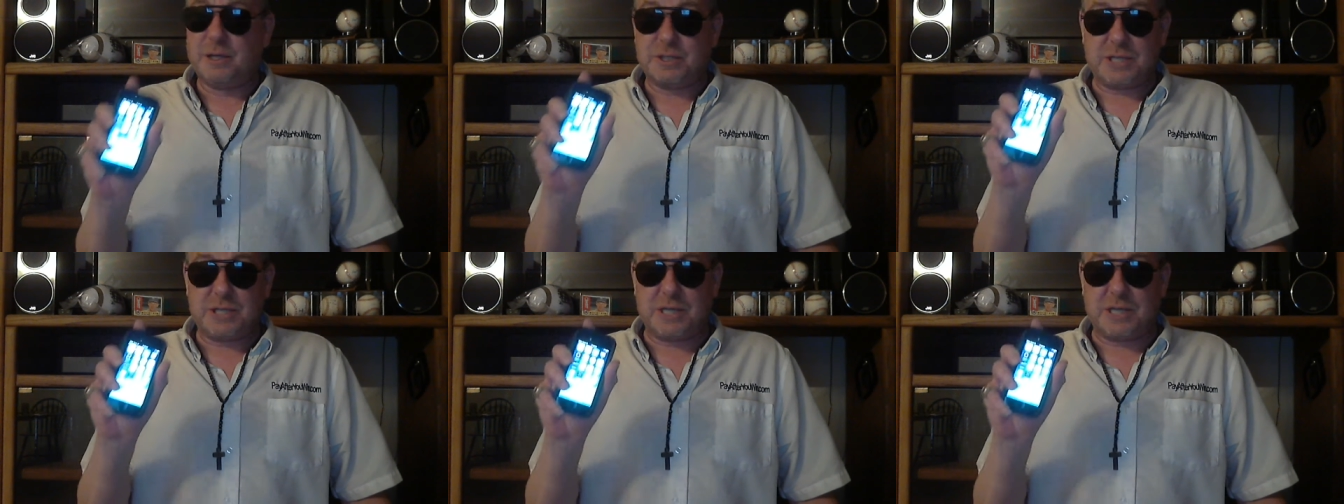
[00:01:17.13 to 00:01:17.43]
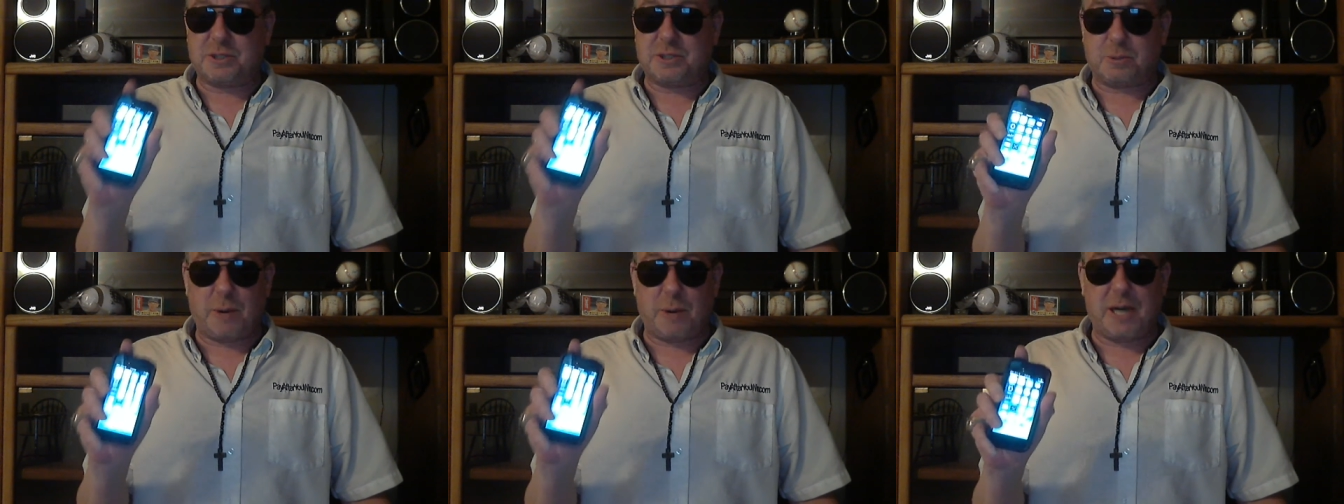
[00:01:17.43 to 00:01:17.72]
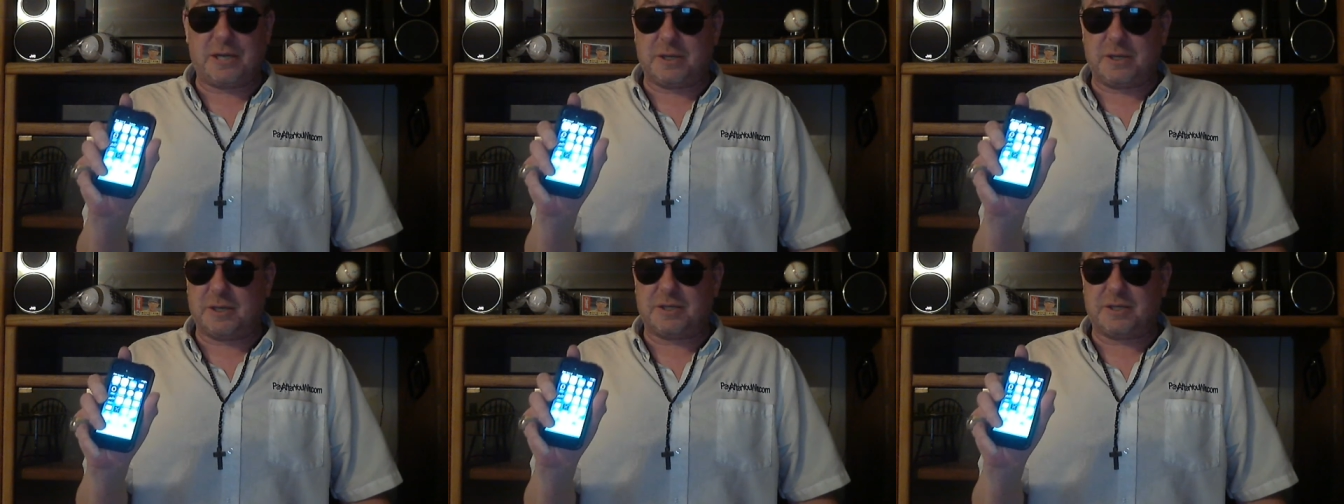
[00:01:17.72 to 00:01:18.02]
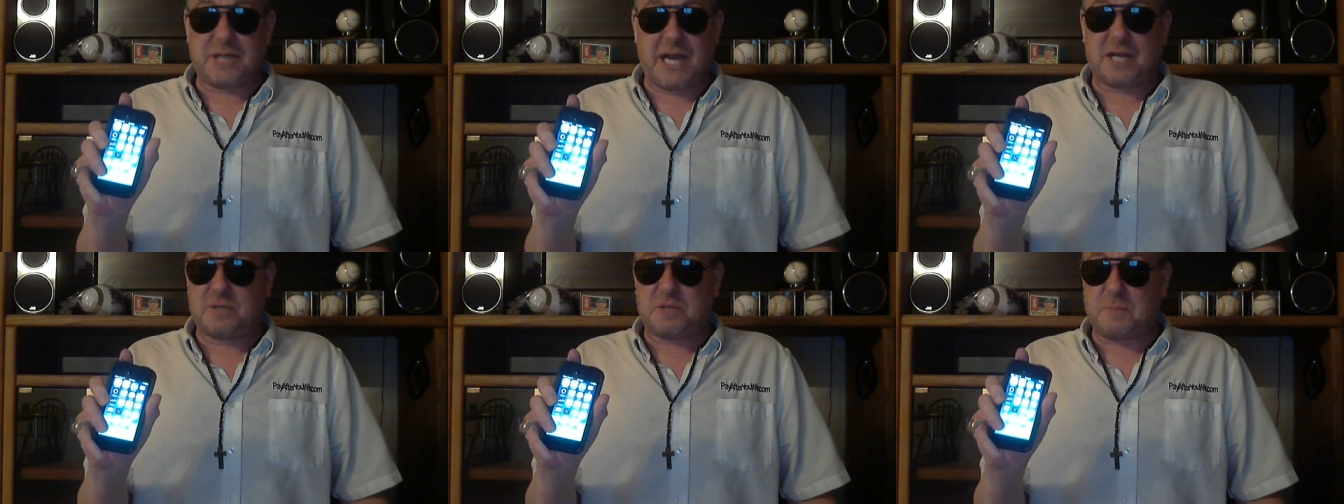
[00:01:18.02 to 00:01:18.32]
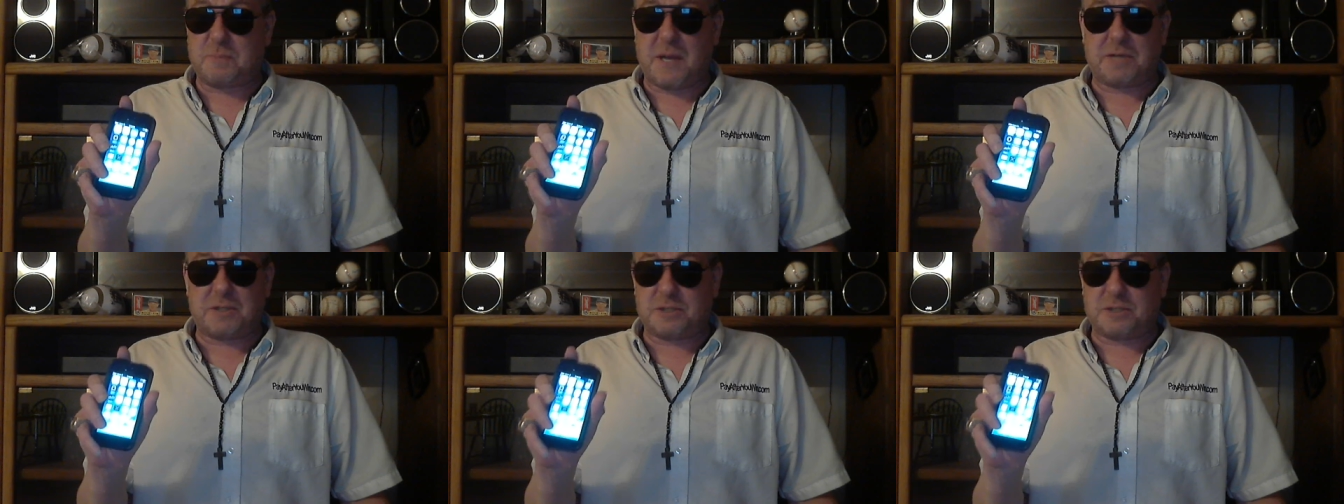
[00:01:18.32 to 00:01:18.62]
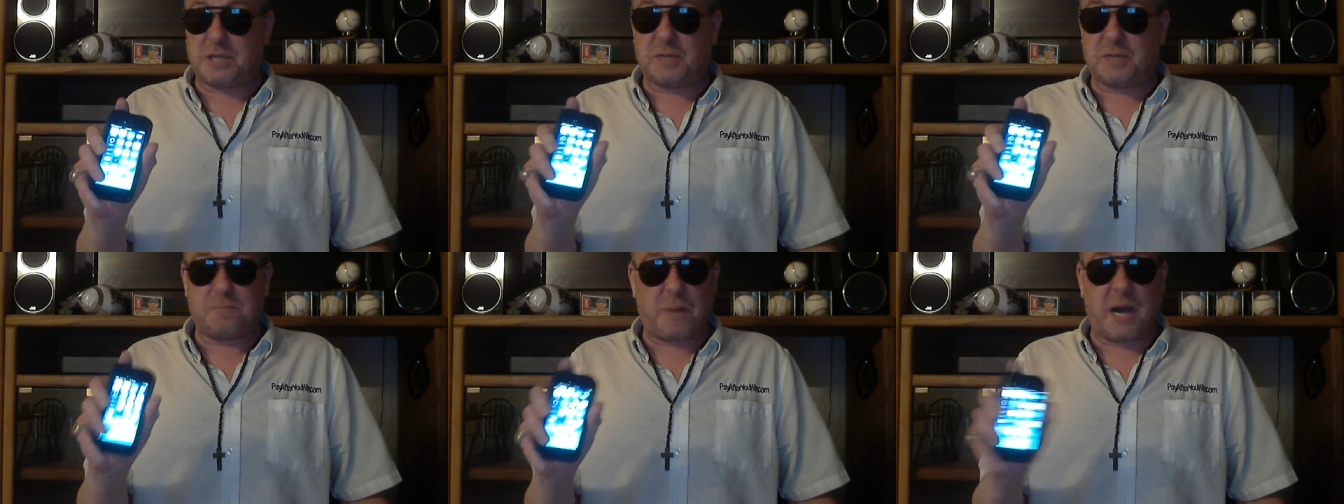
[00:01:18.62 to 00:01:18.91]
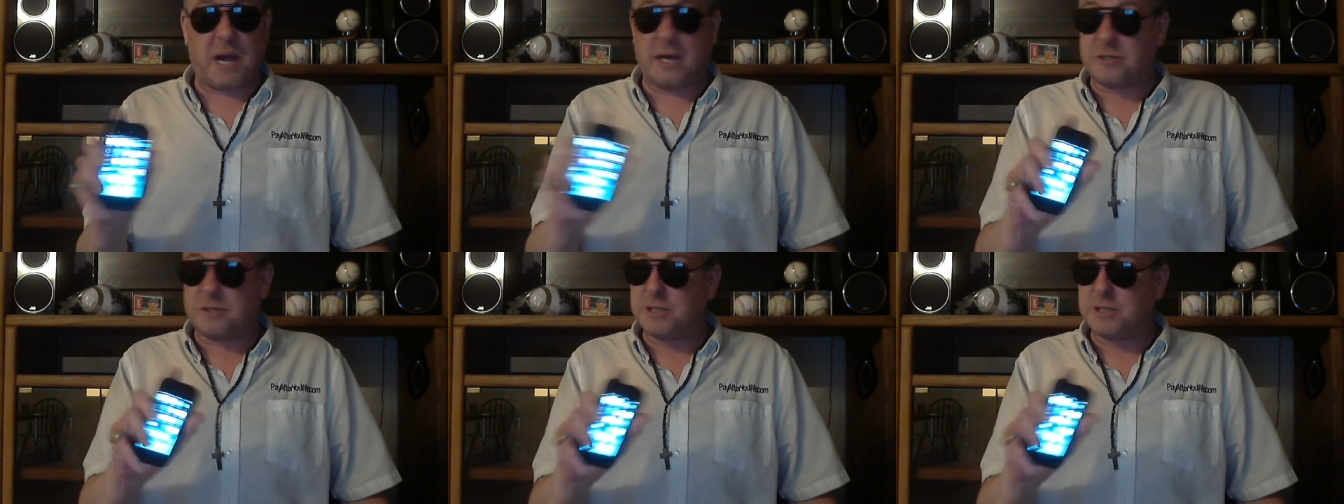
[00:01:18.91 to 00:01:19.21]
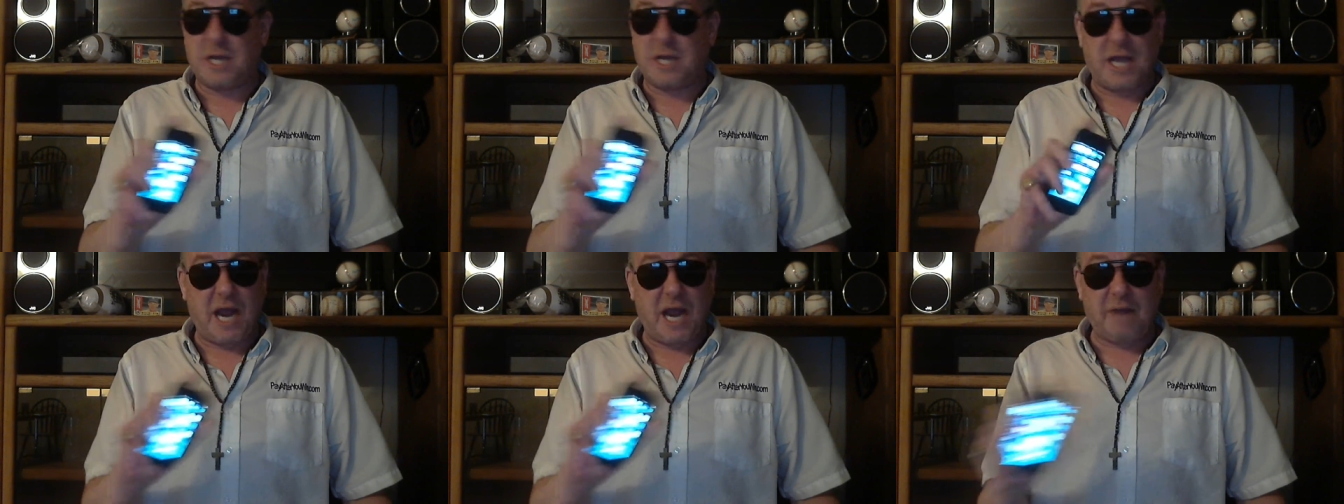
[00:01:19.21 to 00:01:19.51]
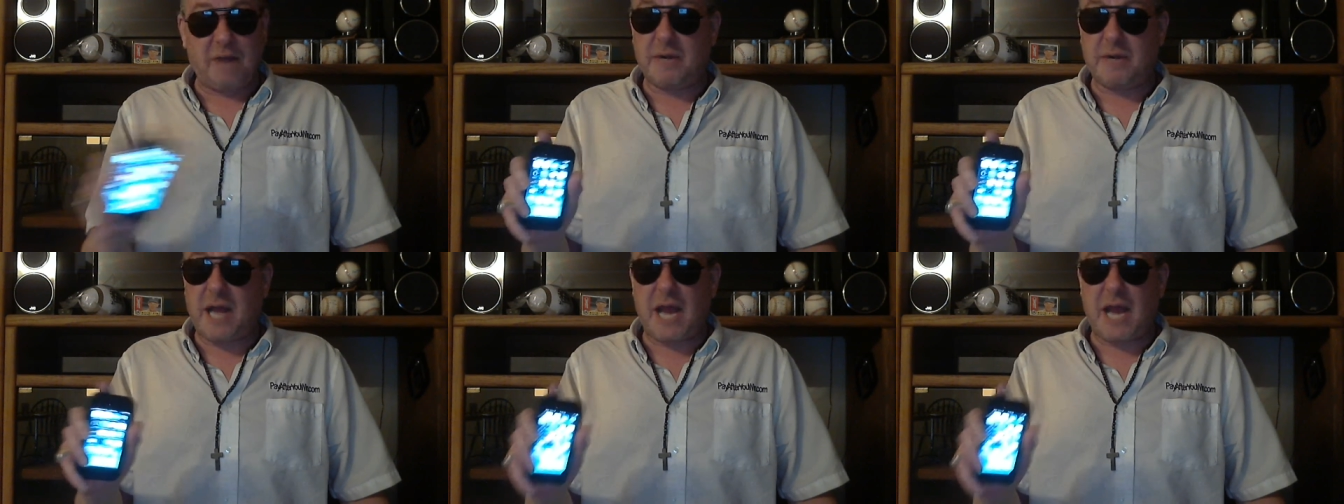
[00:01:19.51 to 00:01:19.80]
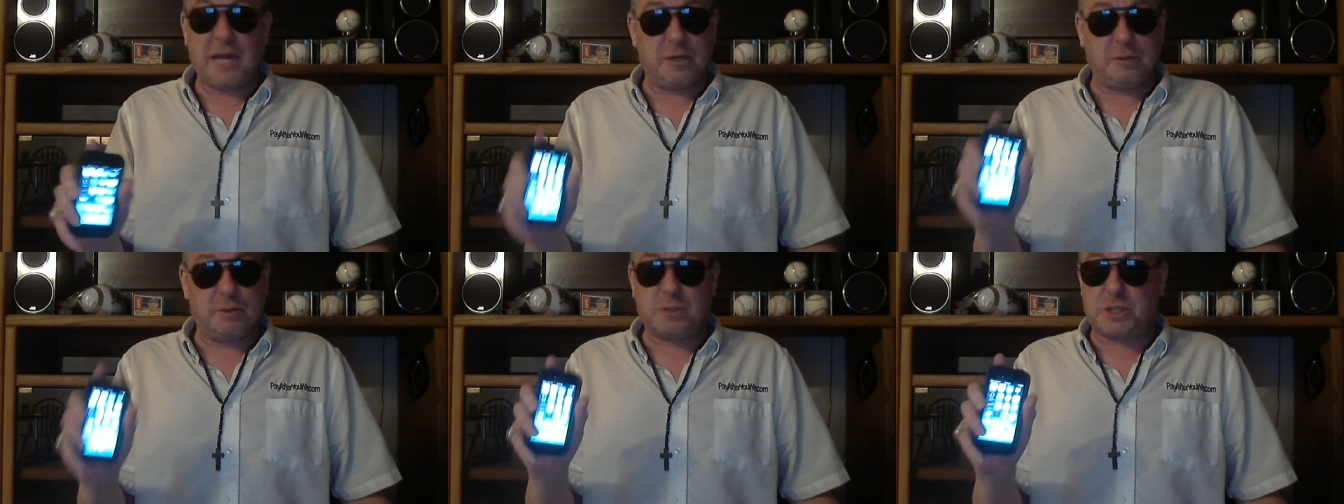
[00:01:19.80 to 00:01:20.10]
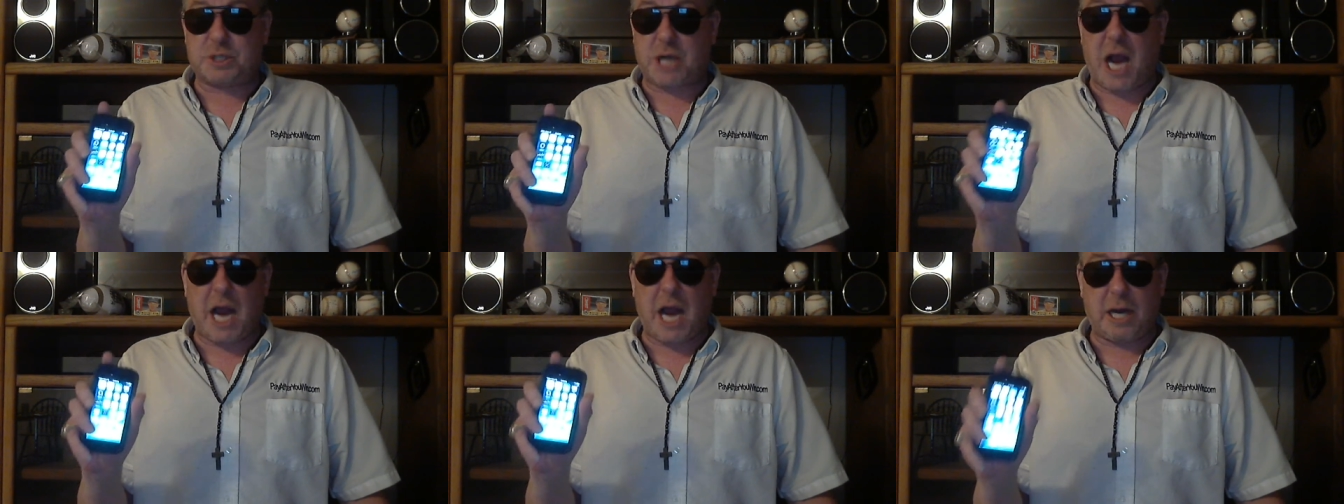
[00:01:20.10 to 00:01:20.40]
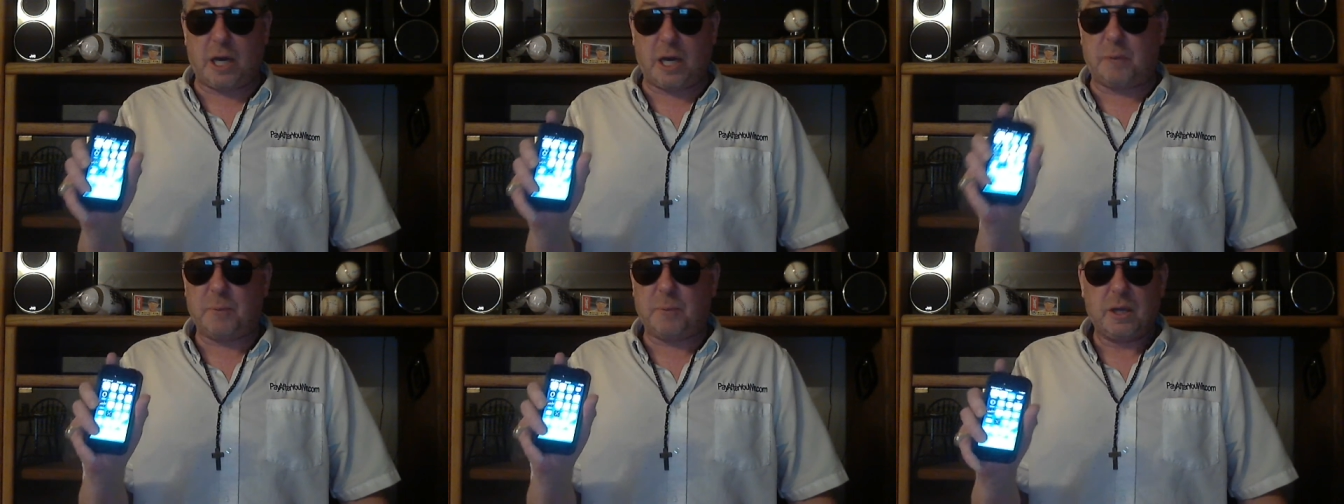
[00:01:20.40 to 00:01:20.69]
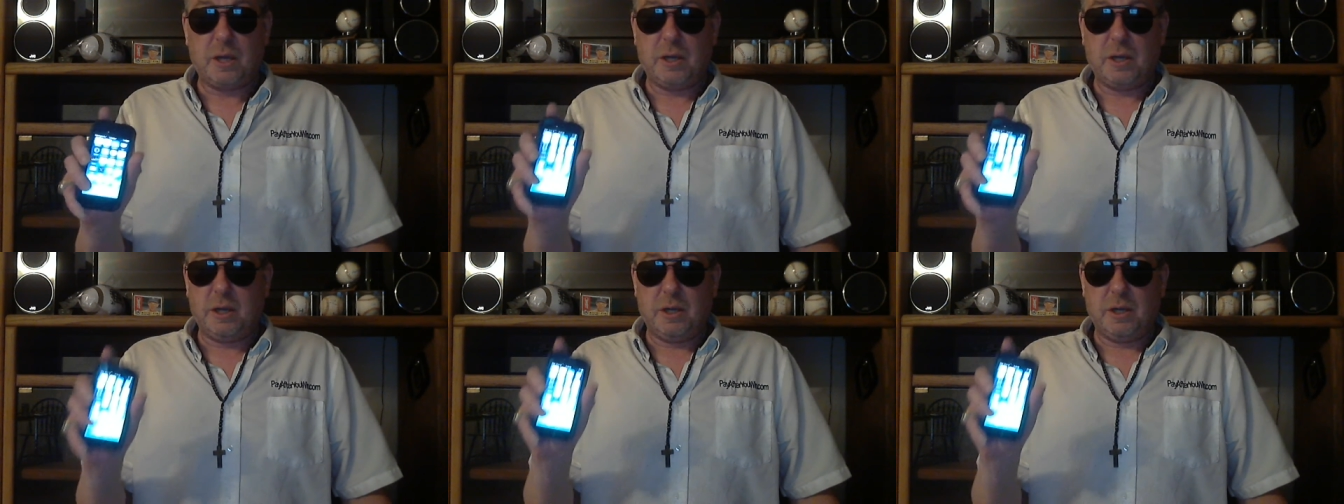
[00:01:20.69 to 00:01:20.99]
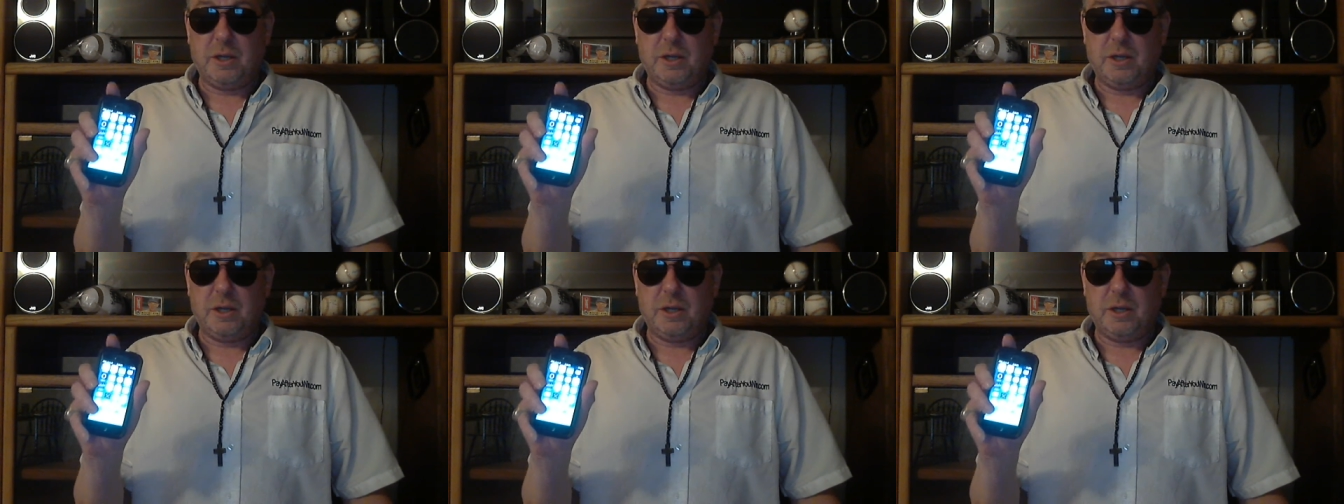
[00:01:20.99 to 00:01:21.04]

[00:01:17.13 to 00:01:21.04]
sent straight to your text message inbox. Every day you sign up